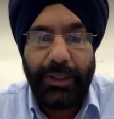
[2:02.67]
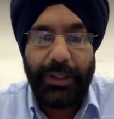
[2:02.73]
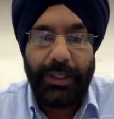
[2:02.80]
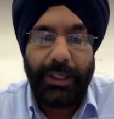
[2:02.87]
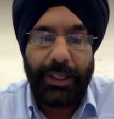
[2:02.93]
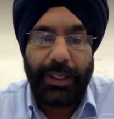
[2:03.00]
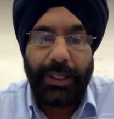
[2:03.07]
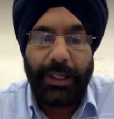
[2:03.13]

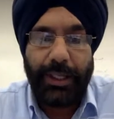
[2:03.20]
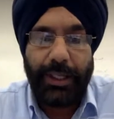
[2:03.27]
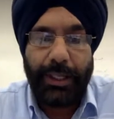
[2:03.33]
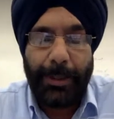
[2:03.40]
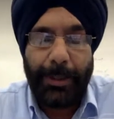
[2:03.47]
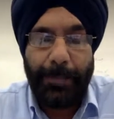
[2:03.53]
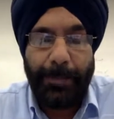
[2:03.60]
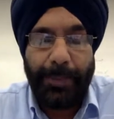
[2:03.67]

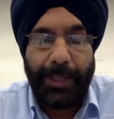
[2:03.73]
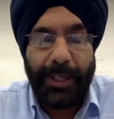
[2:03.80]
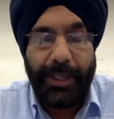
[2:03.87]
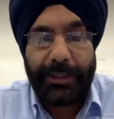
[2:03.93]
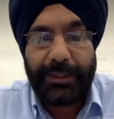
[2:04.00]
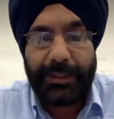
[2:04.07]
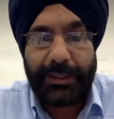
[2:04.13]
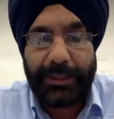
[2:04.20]

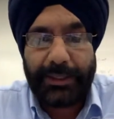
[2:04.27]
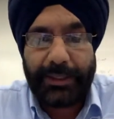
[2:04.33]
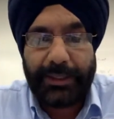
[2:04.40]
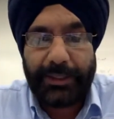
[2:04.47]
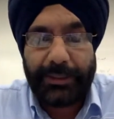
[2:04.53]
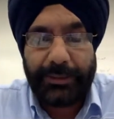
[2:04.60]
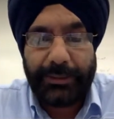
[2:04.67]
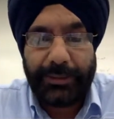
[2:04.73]
But
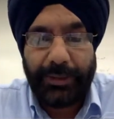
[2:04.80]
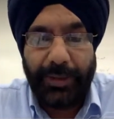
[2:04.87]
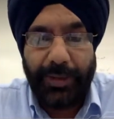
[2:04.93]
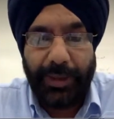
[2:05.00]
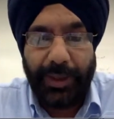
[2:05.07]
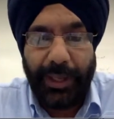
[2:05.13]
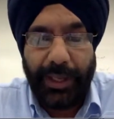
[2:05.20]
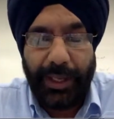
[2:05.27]

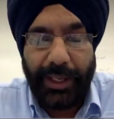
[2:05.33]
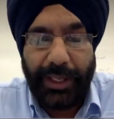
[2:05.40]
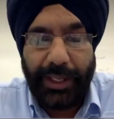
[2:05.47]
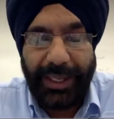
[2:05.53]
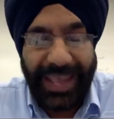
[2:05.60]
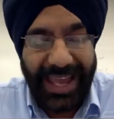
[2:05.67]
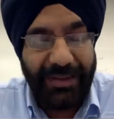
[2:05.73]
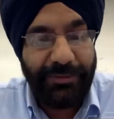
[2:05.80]

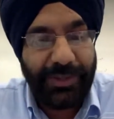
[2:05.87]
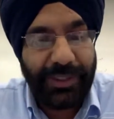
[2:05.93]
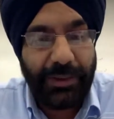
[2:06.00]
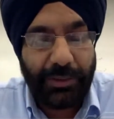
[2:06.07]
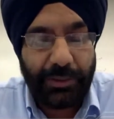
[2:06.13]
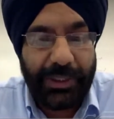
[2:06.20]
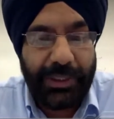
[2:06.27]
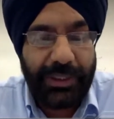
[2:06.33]
can we
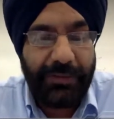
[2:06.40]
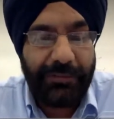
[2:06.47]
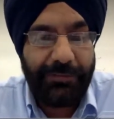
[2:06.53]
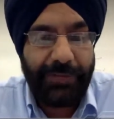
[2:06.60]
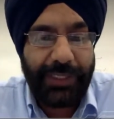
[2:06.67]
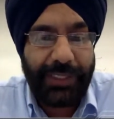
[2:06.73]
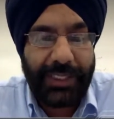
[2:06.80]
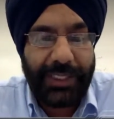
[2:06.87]
grow it if
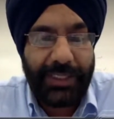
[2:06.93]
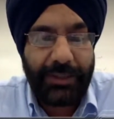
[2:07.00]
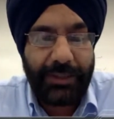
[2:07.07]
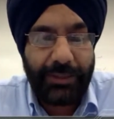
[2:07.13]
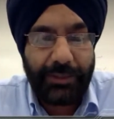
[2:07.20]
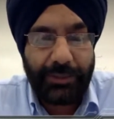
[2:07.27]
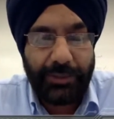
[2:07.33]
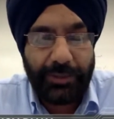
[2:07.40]
we can
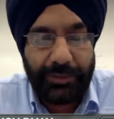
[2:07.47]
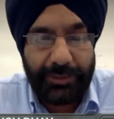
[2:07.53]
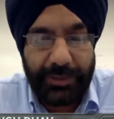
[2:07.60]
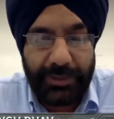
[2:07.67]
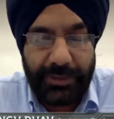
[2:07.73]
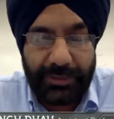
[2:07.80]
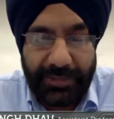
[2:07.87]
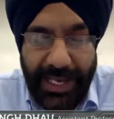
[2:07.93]
control
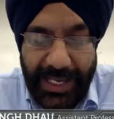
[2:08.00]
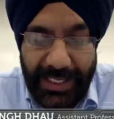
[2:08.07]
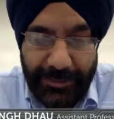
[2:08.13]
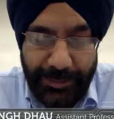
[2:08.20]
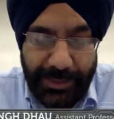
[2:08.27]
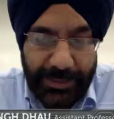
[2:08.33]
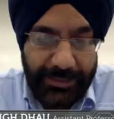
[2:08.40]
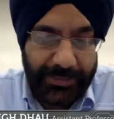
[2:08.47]
certain
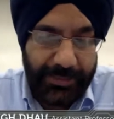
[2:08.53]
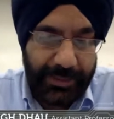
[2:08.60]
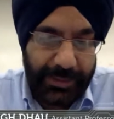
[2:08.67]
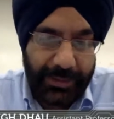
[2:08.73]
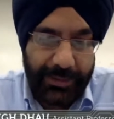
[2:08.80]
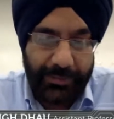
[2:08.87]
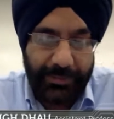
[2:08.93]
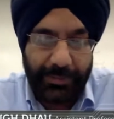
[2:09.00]
aspects
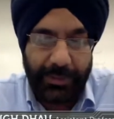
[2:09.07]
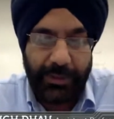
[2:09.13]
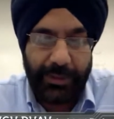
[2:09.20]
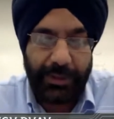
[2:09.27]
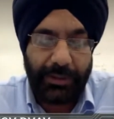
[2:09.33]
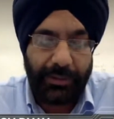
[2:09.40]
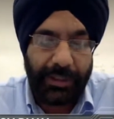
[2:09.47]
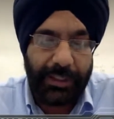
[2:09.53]

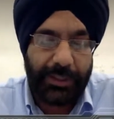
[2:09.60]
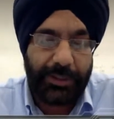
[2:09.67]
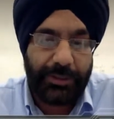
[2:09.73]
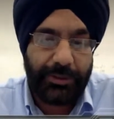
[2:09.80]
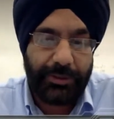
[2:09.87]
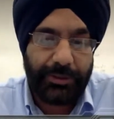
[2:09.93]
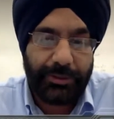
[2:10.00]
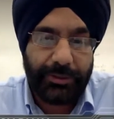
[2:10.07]
related
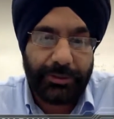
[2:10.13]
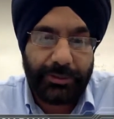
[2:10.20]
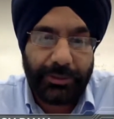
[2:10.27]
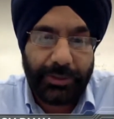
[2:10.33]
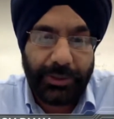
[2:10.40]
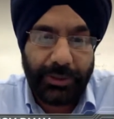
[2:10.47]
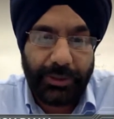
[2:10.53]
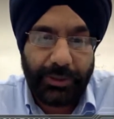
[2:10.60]
to
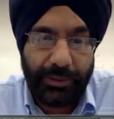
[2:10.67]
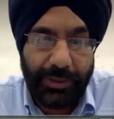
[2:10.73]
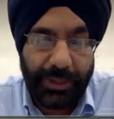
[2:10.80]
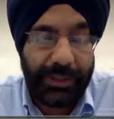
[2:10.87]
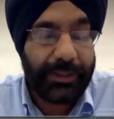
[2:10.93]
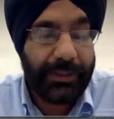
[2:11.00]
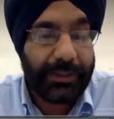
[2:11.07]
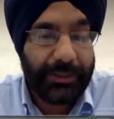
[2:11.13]

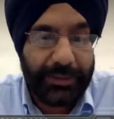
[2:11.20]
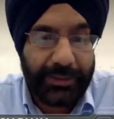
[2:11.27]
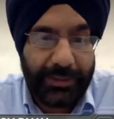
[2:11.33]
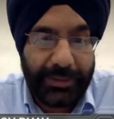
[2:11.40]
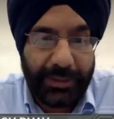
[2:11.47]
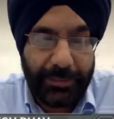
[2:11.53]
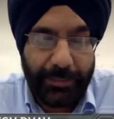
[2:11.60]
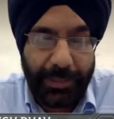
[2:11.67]
growing
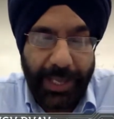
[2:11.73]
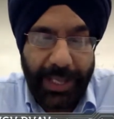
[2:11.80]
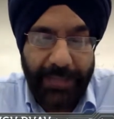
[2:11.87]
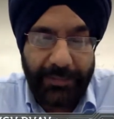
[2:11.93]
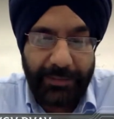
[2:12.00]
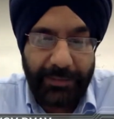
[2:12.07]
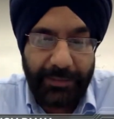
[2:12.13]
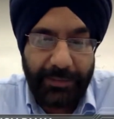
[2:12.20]
the
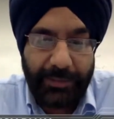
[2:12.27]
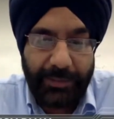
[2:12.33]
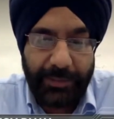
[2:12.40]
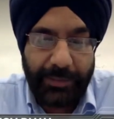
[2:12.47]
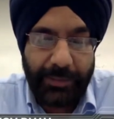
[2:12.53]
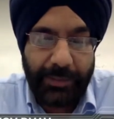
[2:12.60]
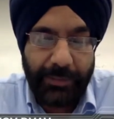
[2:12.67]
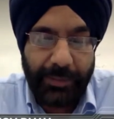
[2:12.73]
plants
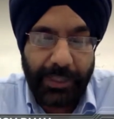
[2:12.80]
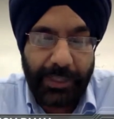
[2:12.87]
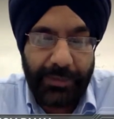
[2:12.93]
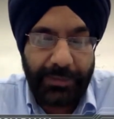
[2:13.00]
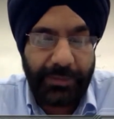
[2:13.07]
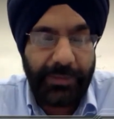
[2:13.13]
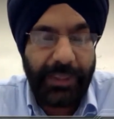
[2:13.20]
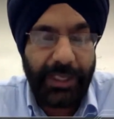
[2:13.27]
on the
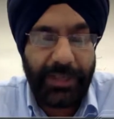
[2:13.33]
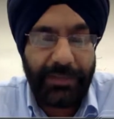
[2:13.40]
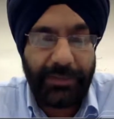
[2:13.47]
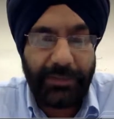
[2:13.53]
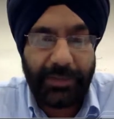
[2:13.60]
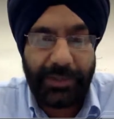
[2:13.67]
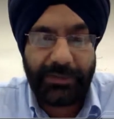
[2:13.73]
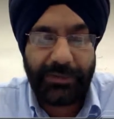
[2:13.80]
Mars? The
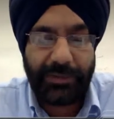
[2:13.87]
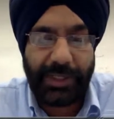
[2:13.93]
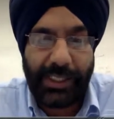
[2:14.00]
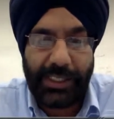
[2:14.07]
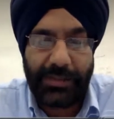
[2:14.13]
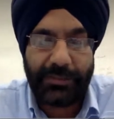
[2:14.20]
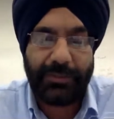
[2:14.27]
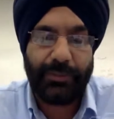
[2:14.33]
answer is
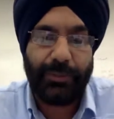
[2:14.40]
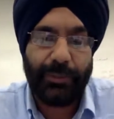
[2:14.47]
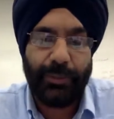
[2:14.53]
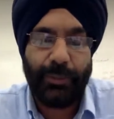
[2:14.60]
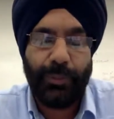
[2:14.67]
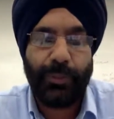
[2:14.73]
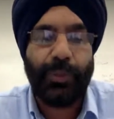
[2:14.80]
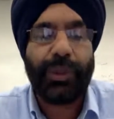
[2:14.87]
yes.
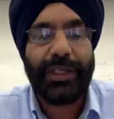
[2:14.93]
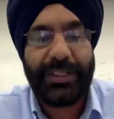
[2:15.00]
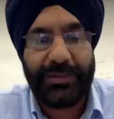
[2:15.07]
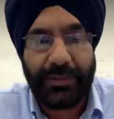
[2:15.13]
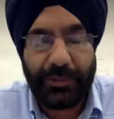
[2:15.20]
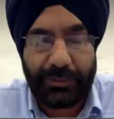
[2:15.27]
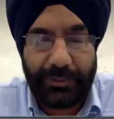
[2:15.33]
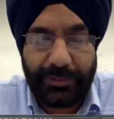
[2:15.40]
What is
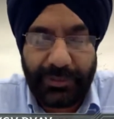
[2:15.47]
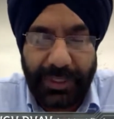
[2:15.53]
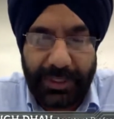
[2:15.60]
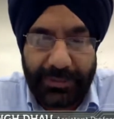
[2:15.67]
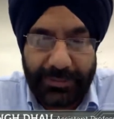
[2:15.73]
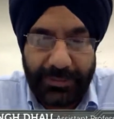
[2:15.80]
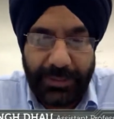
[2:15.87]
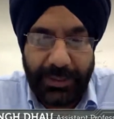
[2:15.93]
those
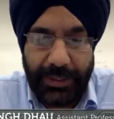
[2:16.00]
things?